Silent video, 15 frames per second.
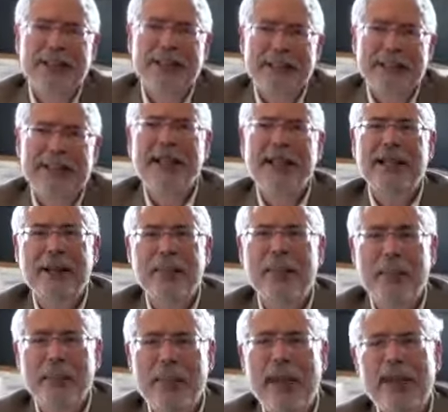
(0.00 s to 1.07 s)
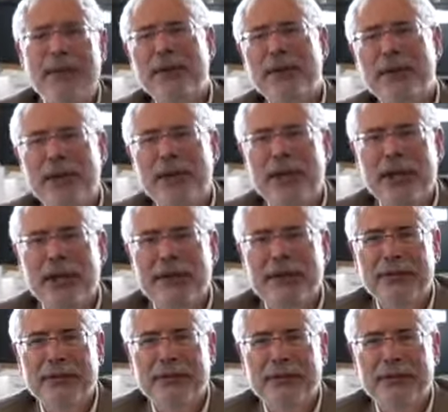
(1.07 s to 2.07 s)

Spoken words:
setting up a bet with yourself.